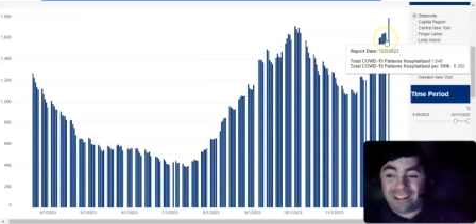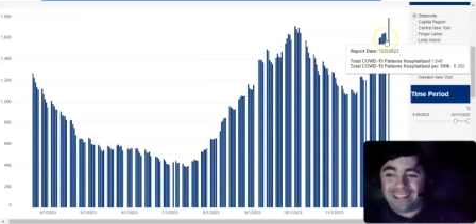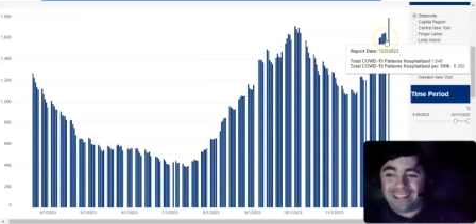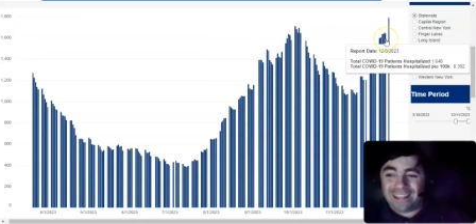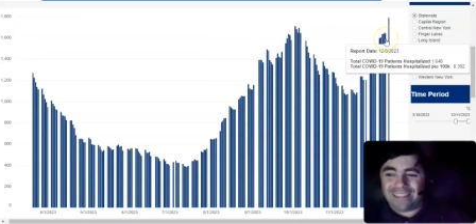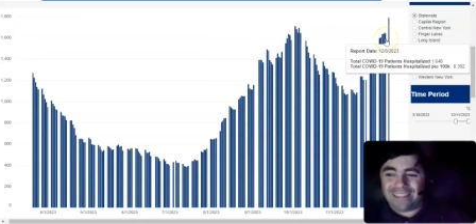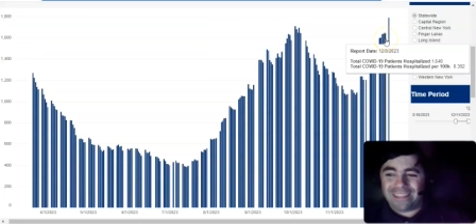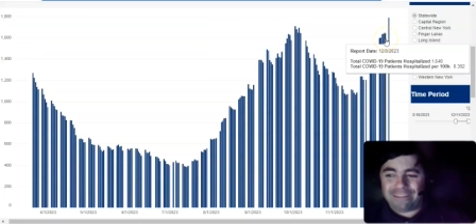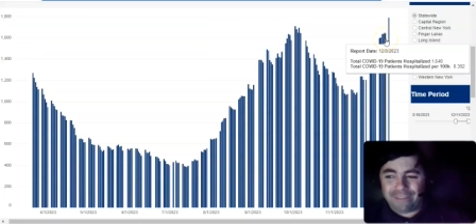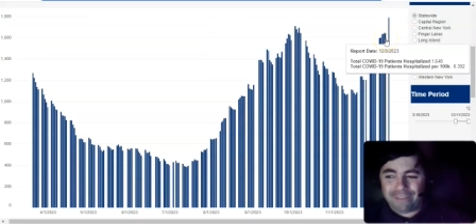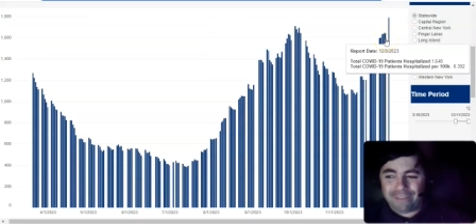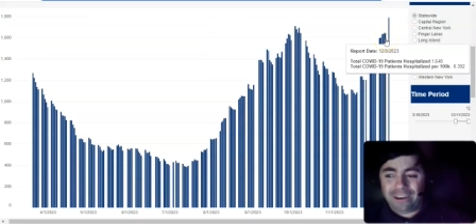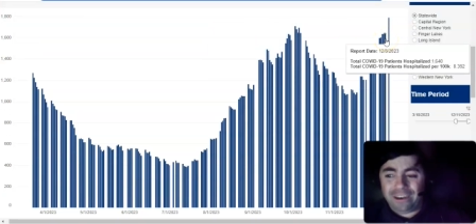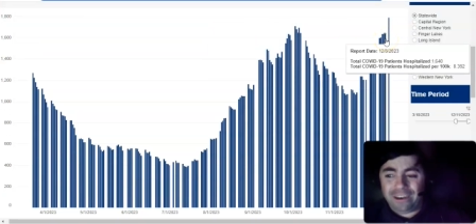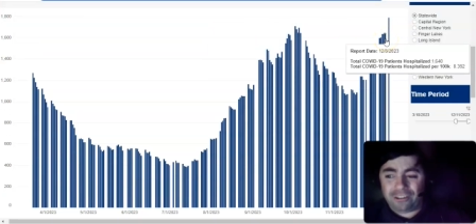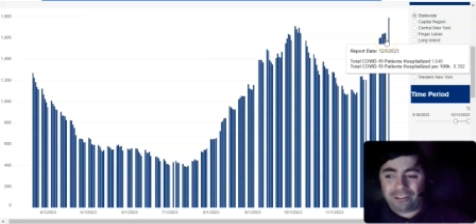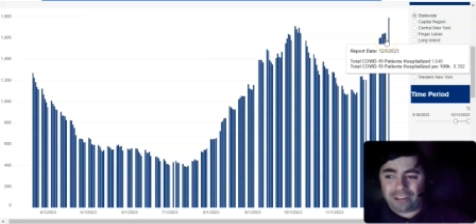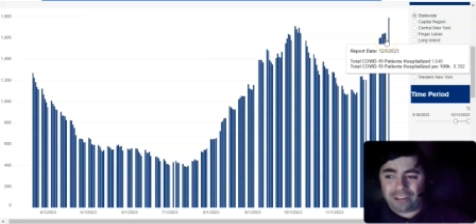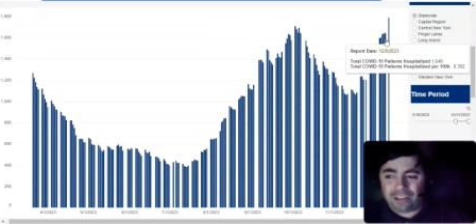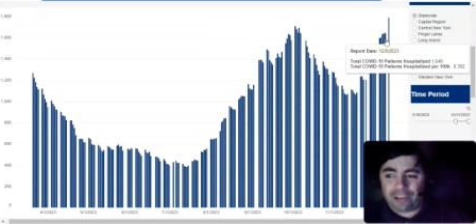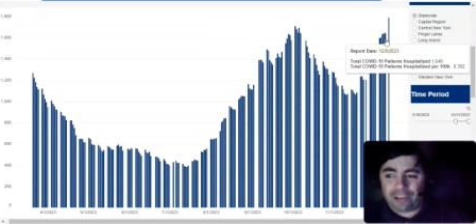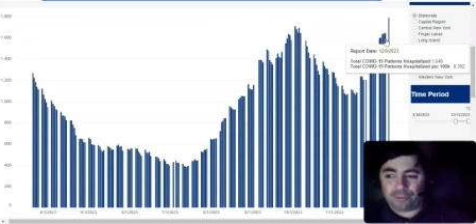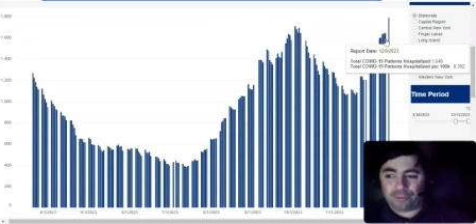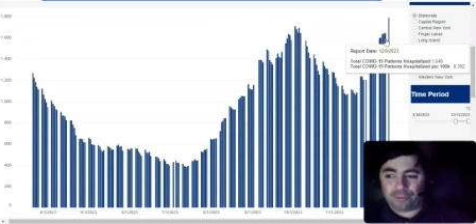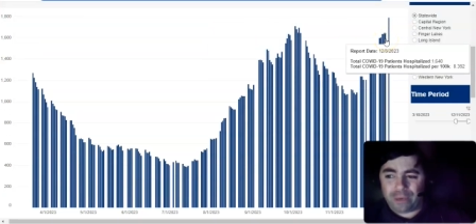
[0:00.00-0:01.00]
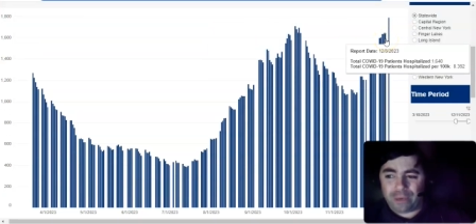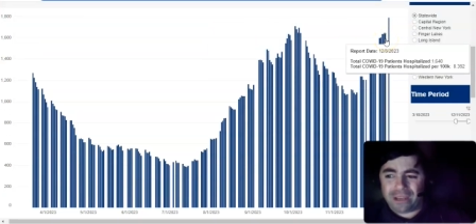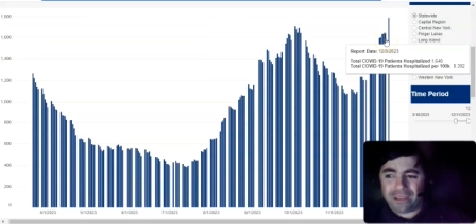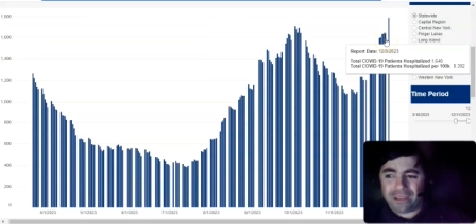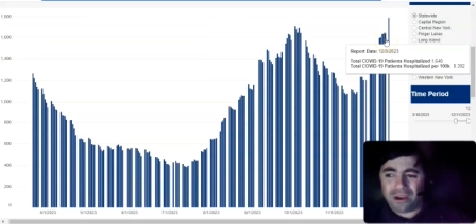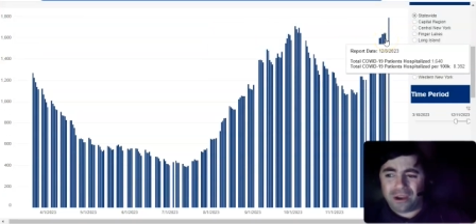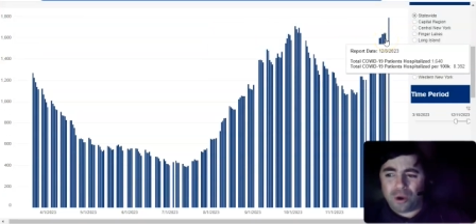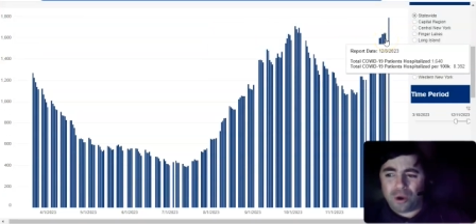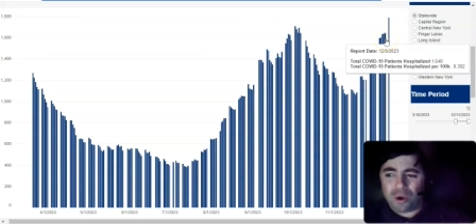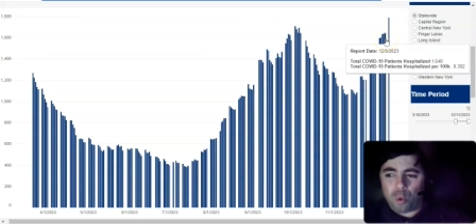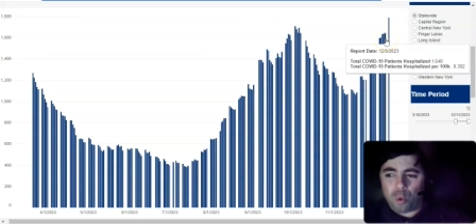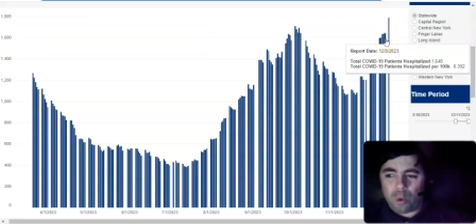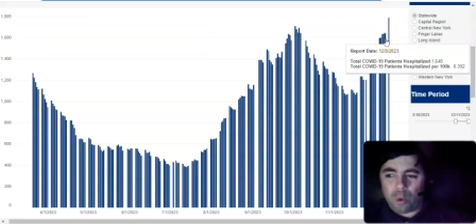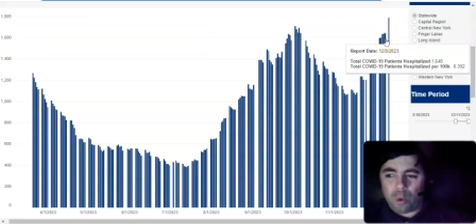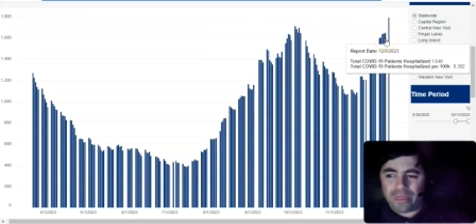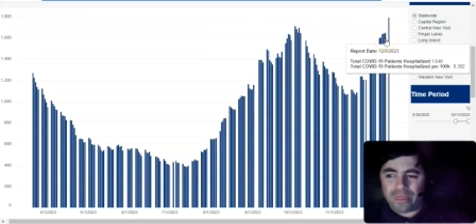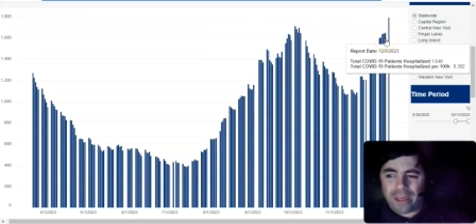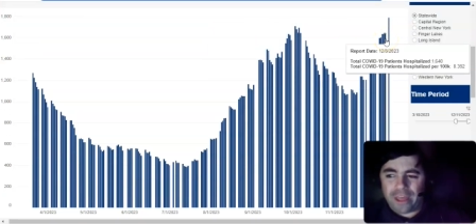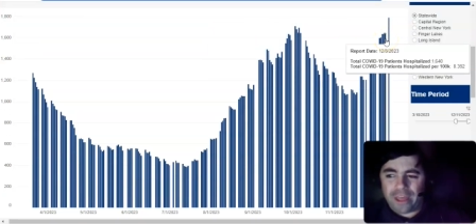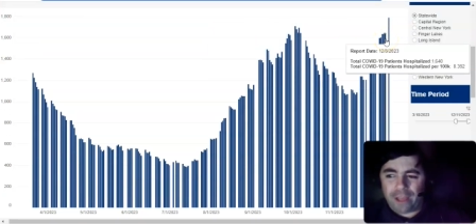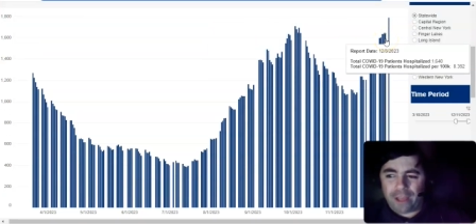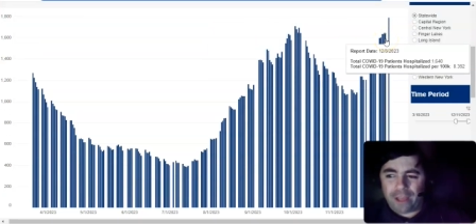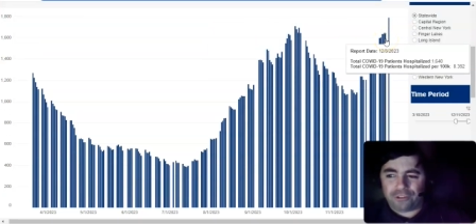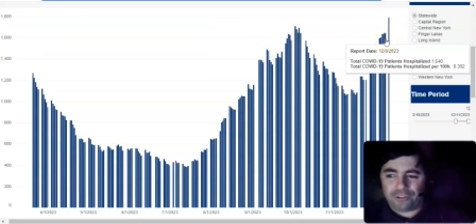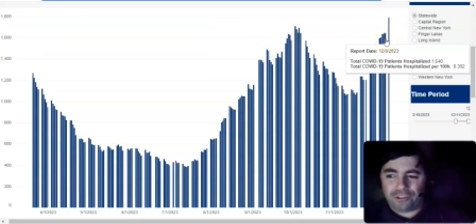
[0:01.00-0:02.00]
They finished last week
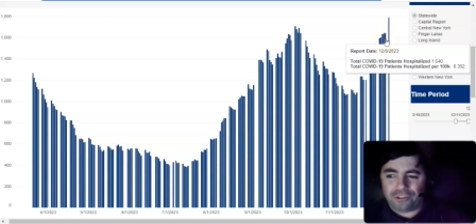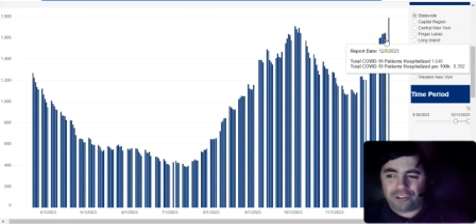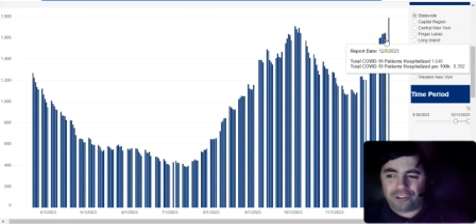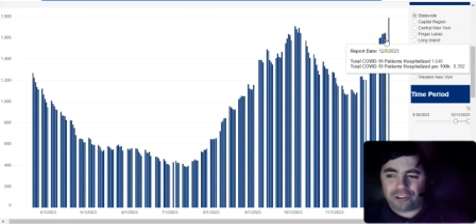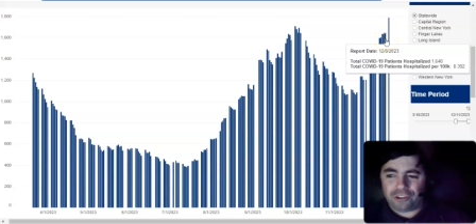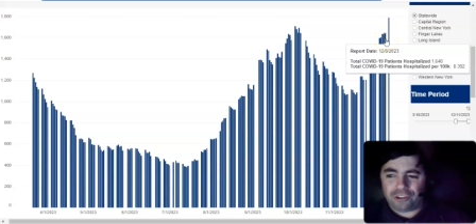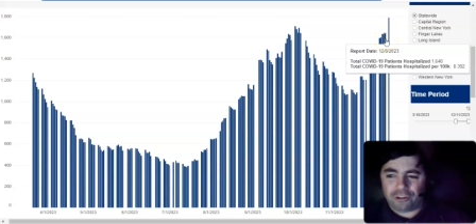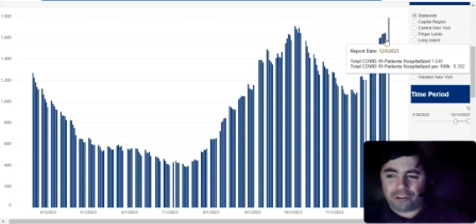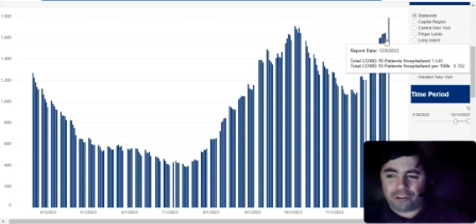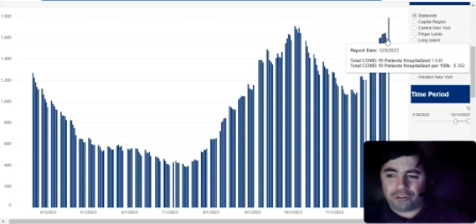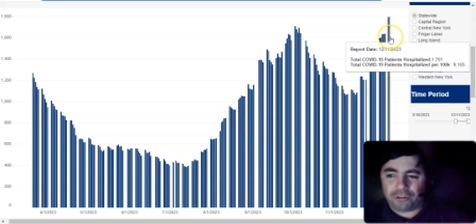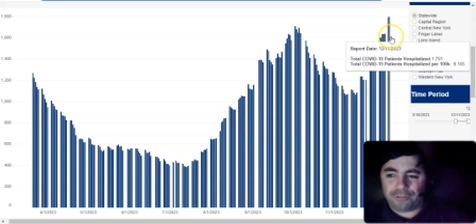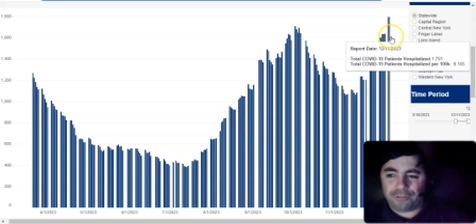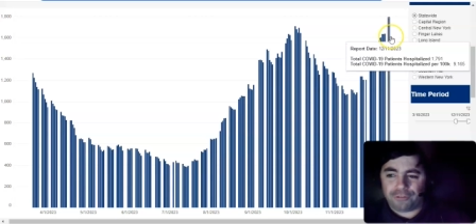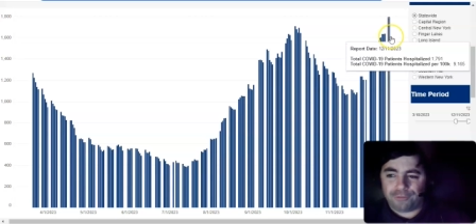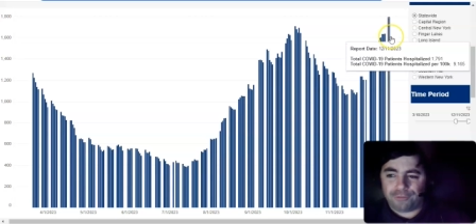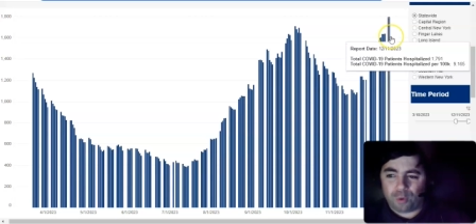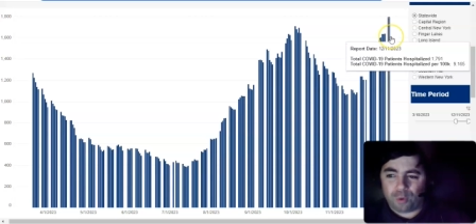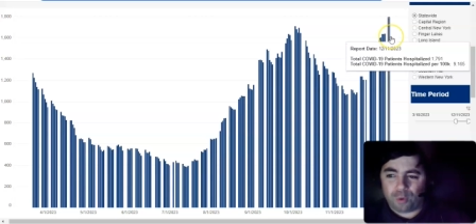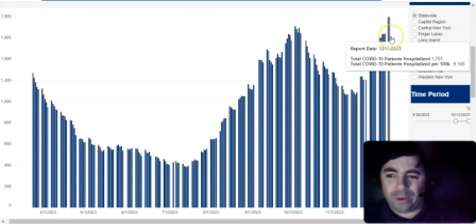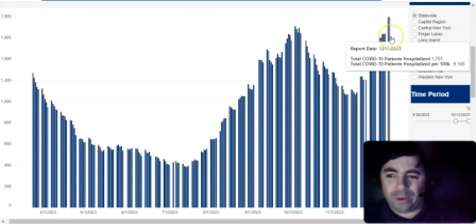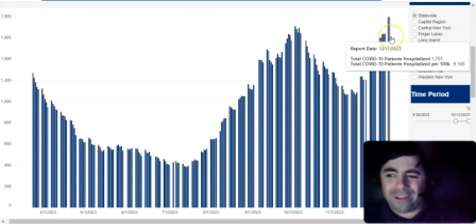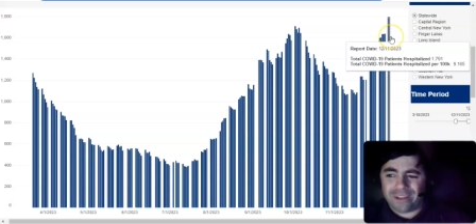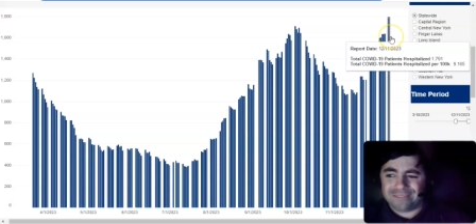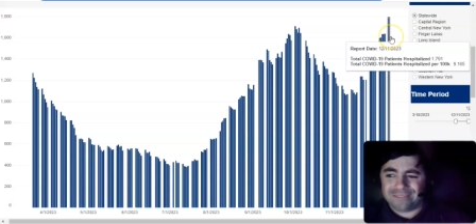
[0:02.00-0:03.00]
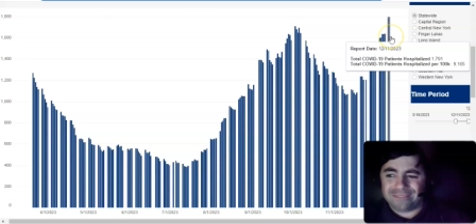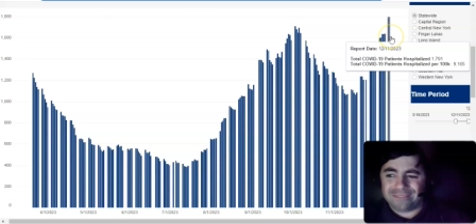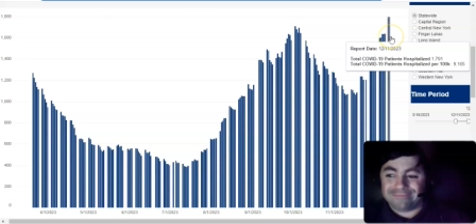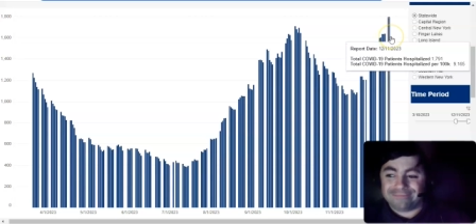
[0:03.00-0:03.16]
1,640.